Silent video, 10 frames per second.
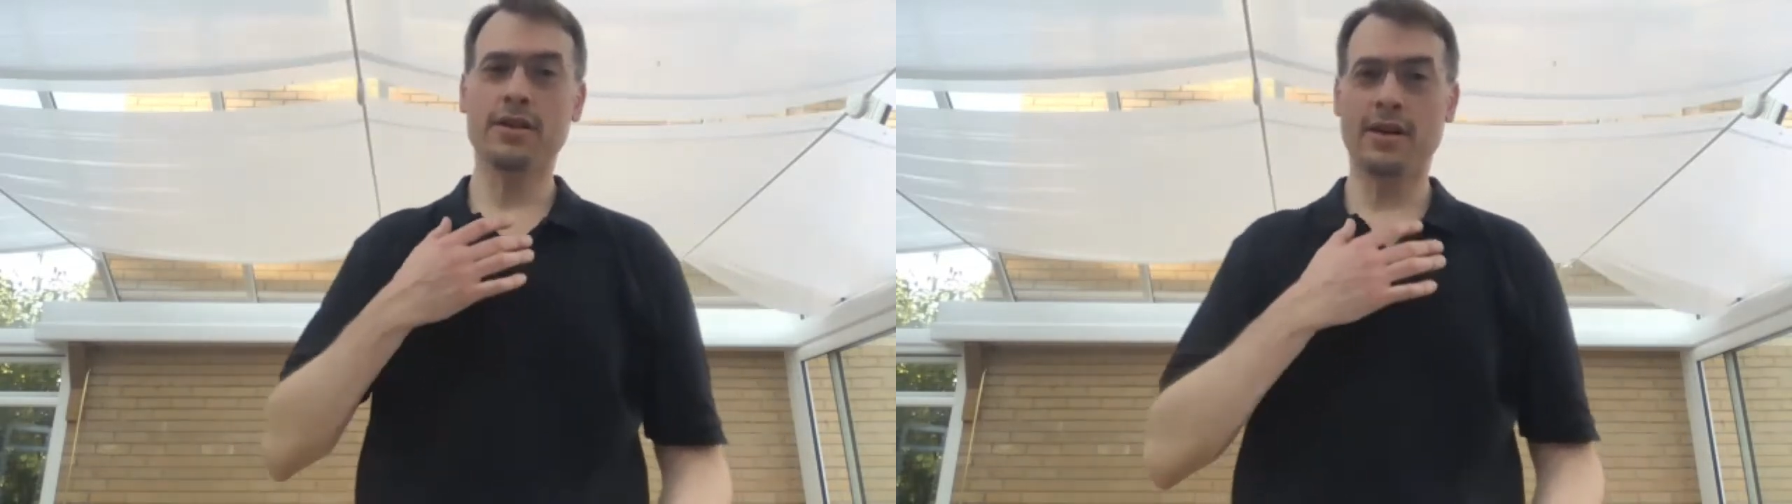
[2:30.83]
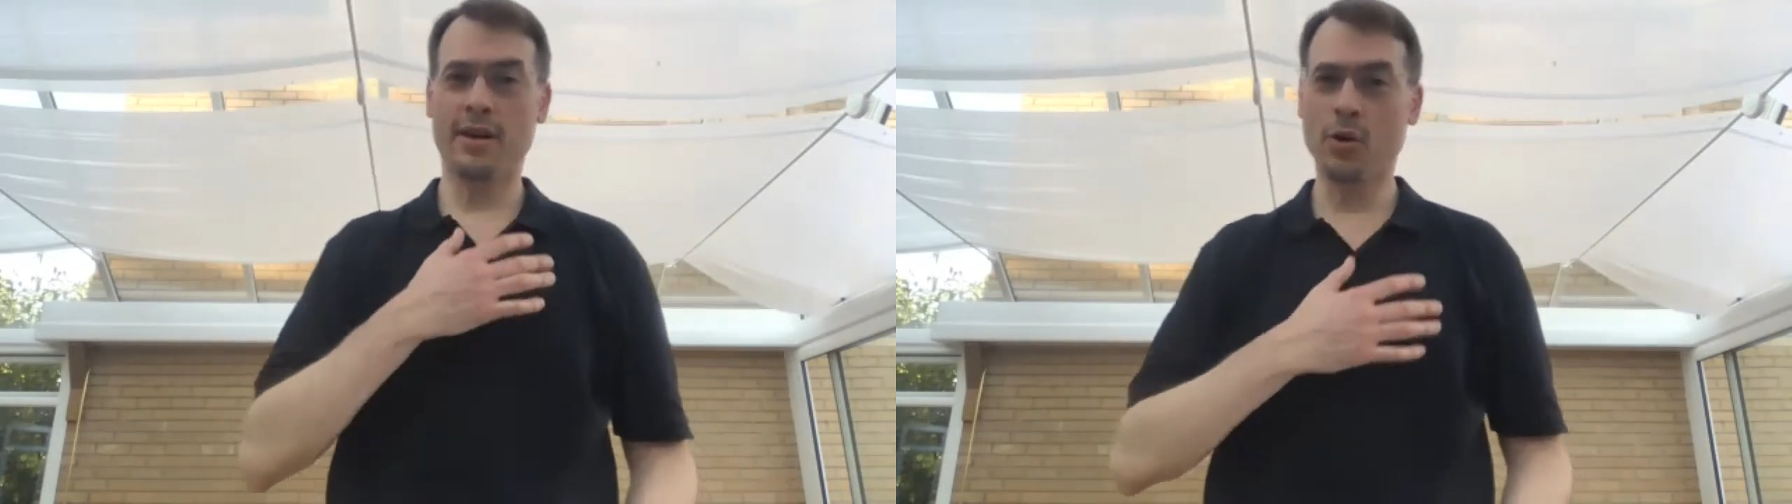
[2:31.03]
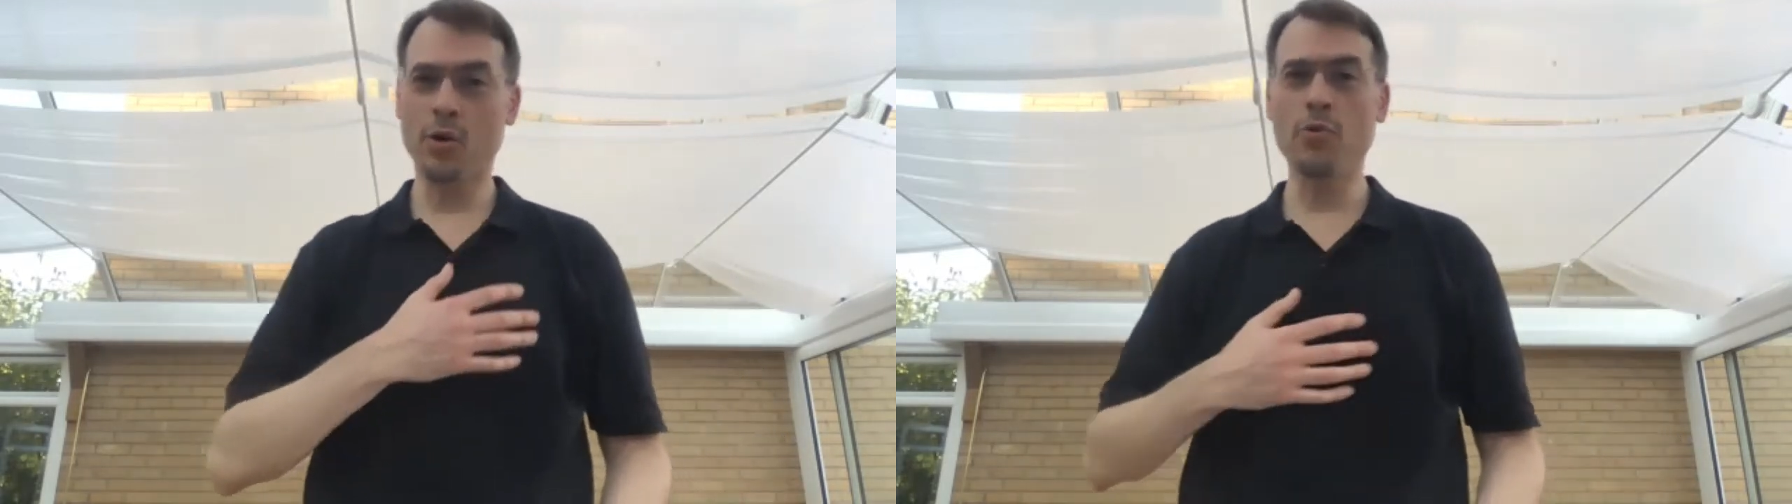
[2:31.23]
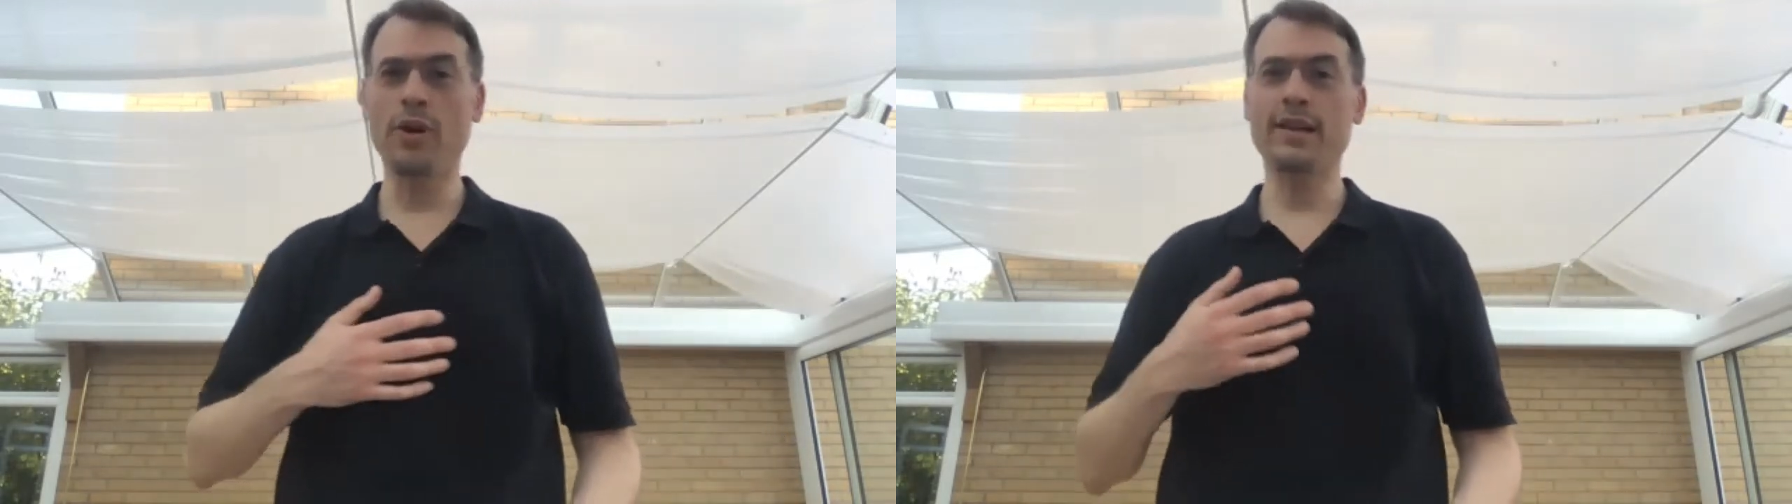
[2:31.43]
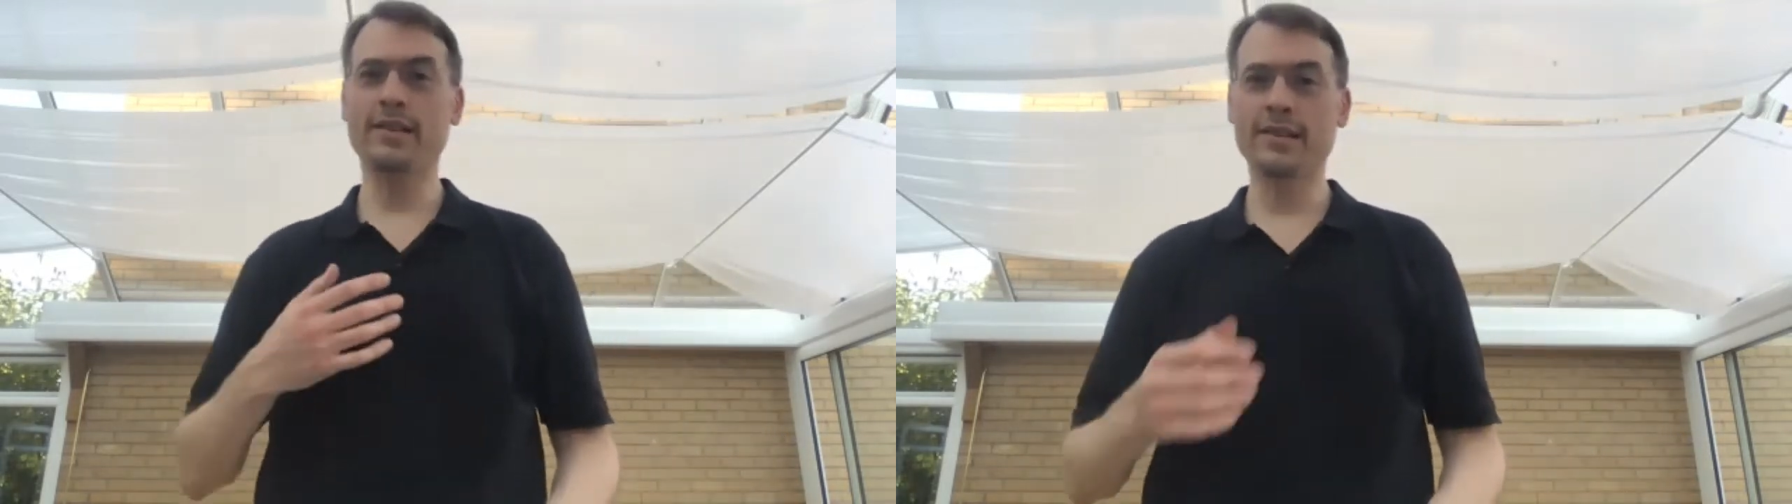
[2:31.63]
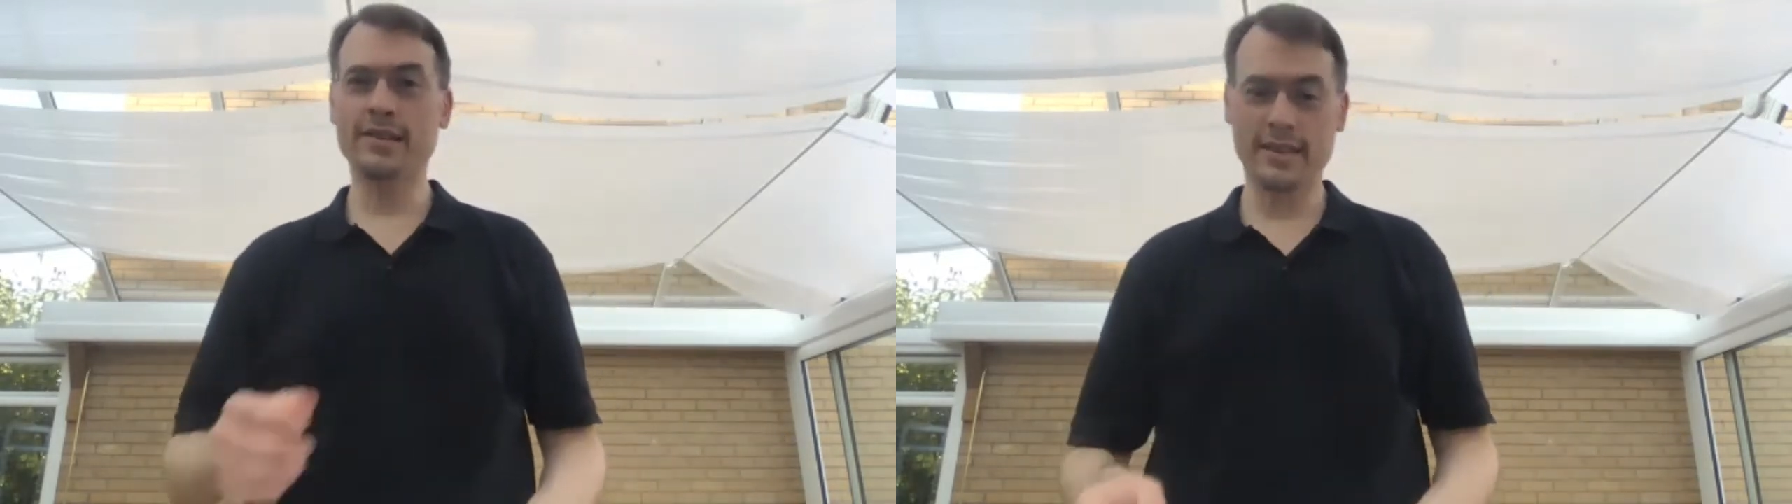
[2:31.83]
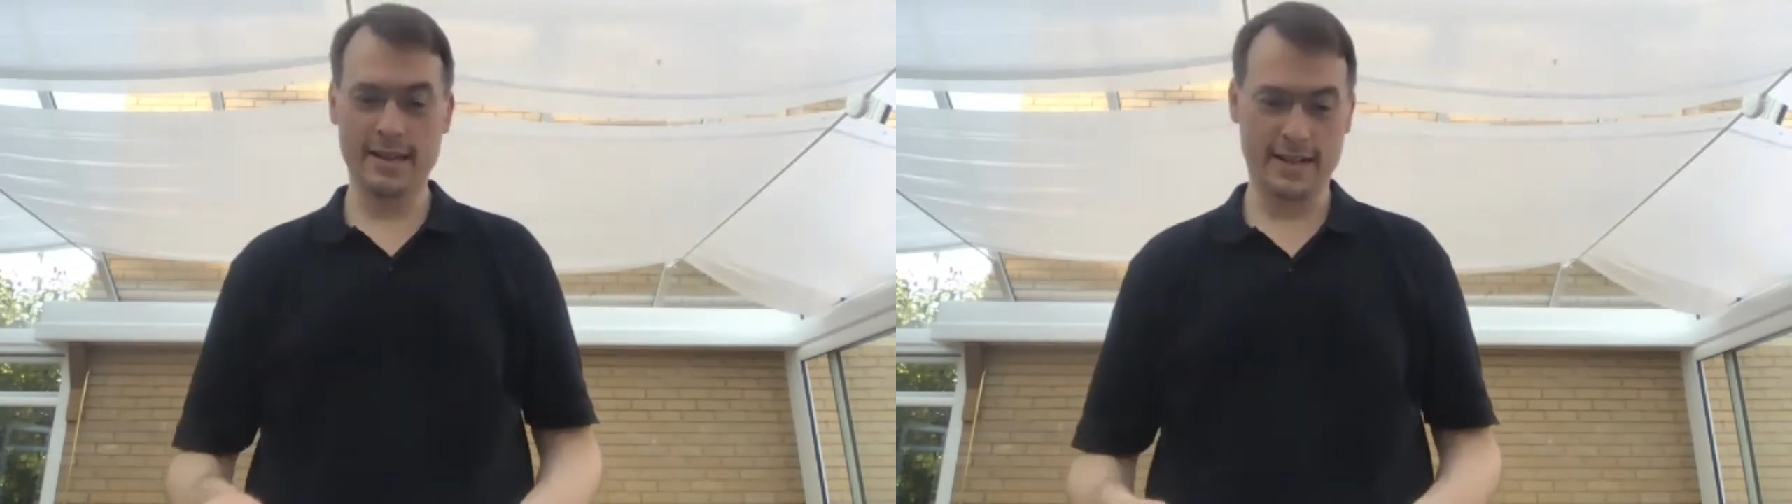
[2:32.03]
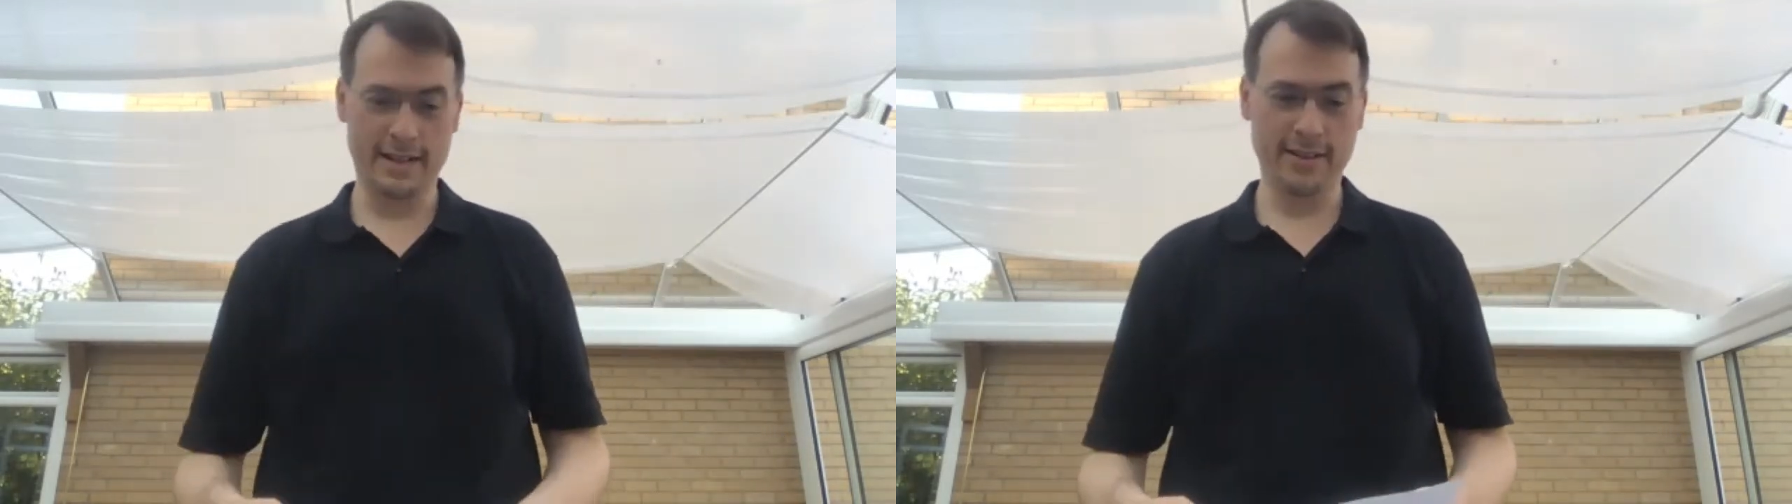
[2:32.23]
accumulates in the
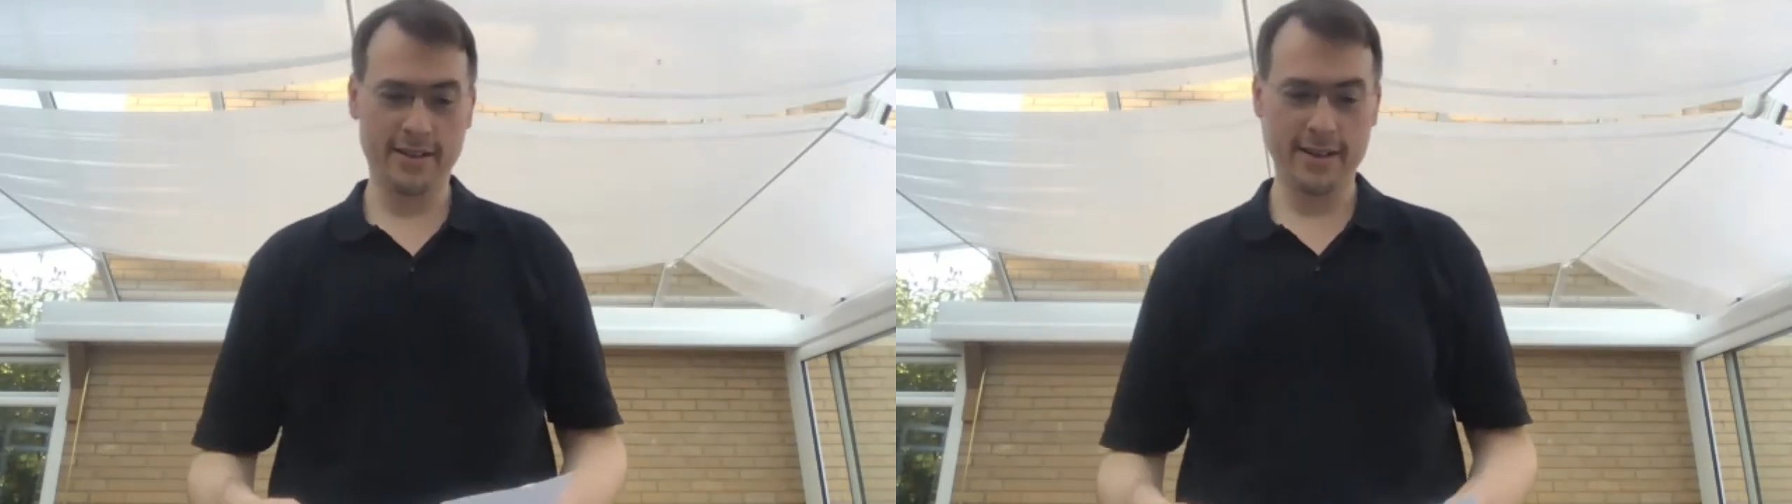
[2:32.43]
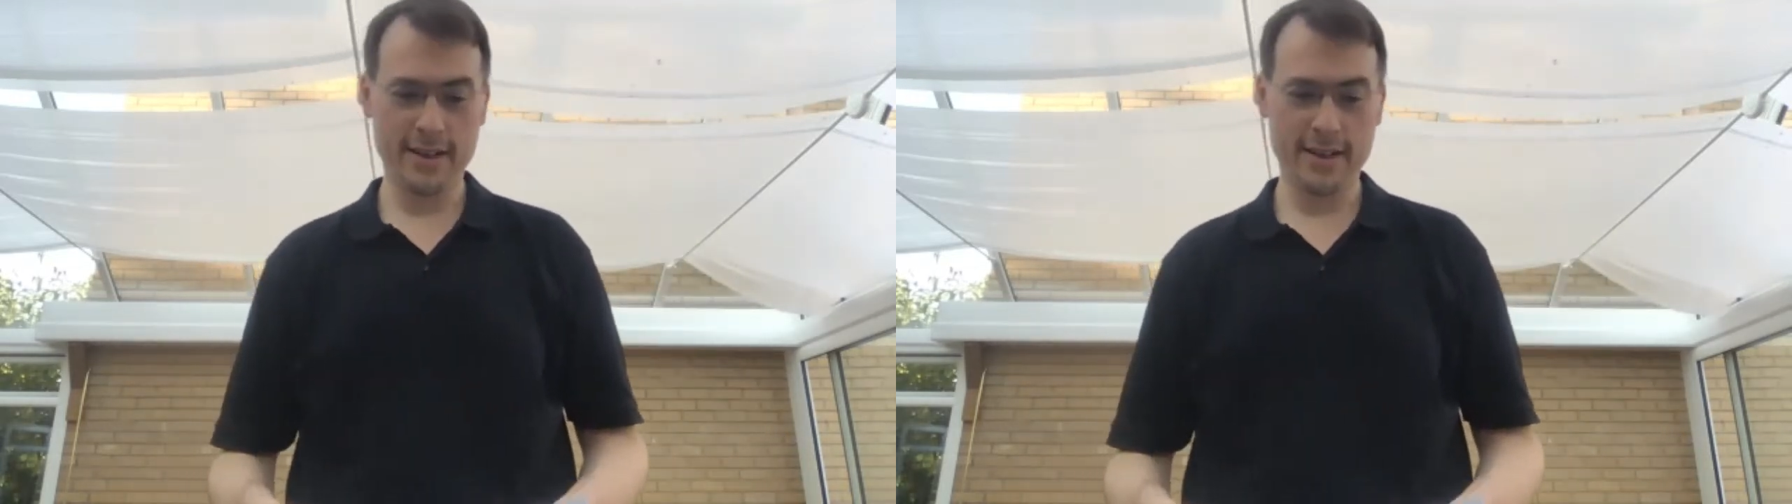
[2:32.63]
heart.